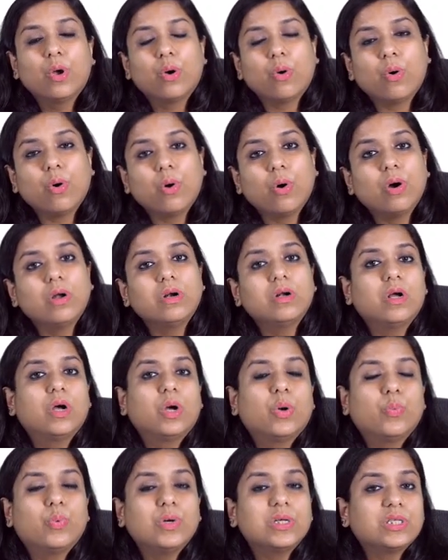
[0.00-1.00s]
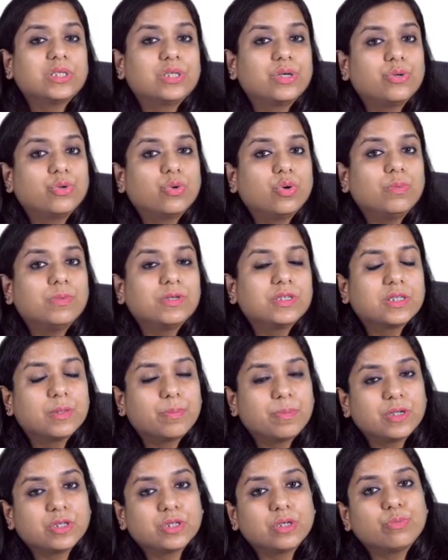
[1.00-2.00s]
or which syndrome is the
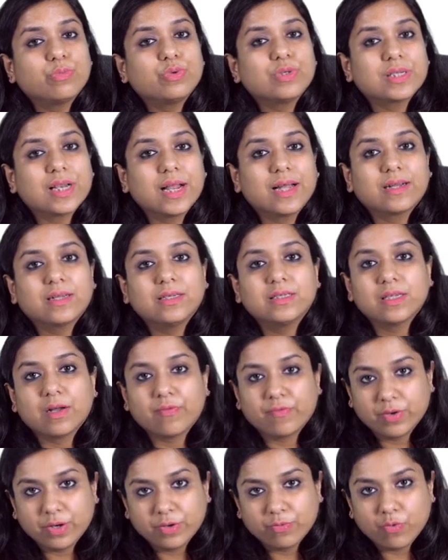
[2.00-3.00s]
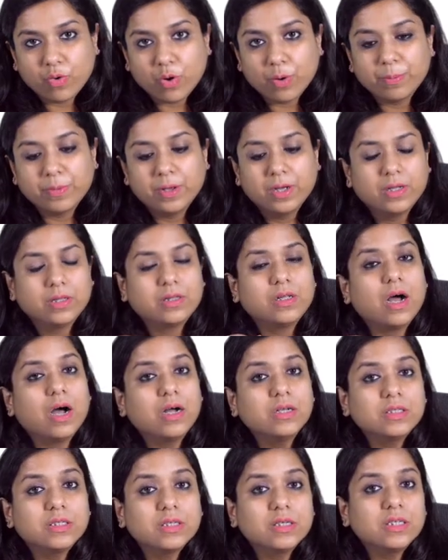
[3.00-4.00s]
patient most likely suffering from? The
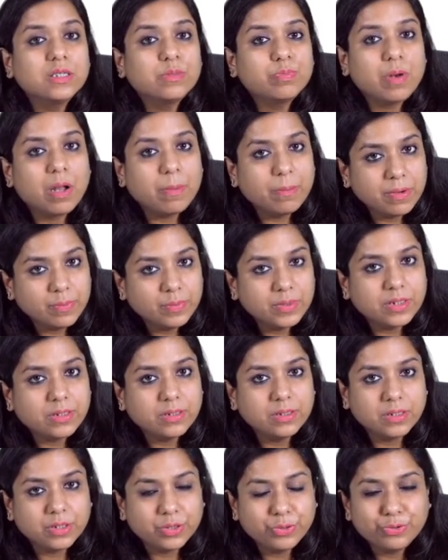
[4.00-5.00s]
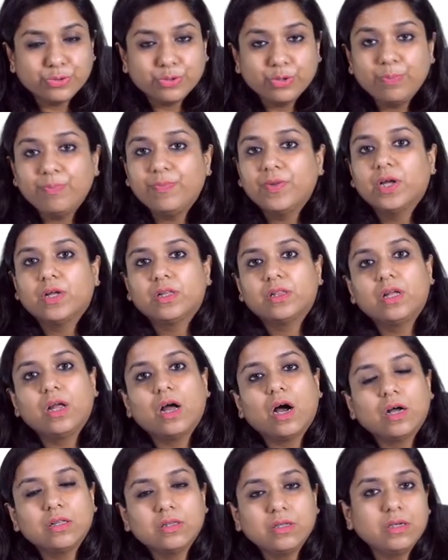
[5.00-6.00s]
answer is Plummer-Vinson syndrome. The
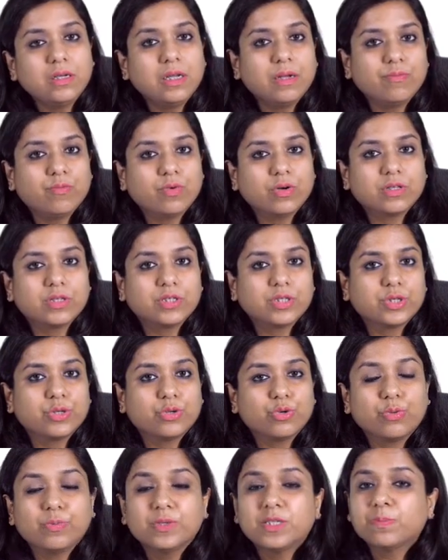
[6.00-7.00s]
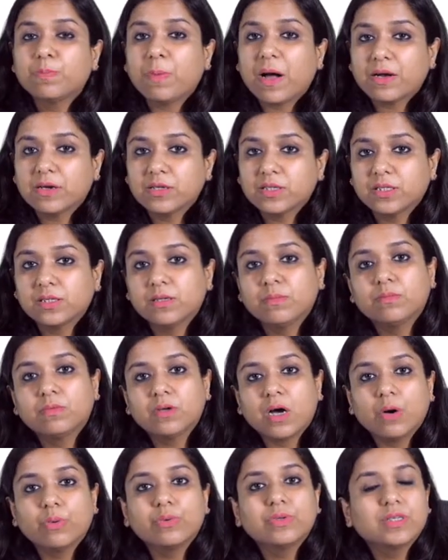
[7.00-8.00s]
other name for this syndrome is
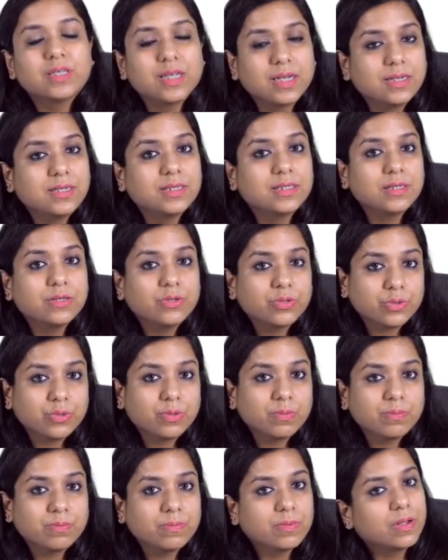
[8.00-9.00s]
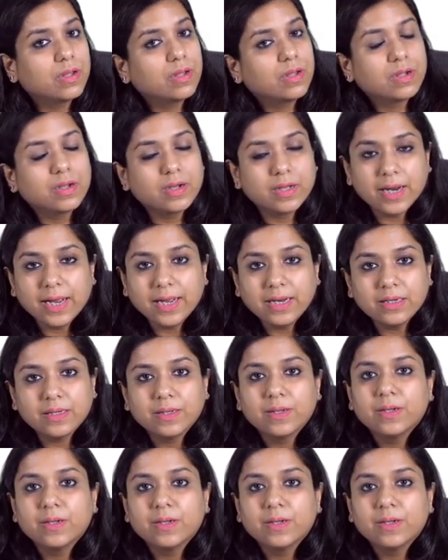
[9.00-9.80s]
Patterson-Brown-Kelly syndrome. Correct?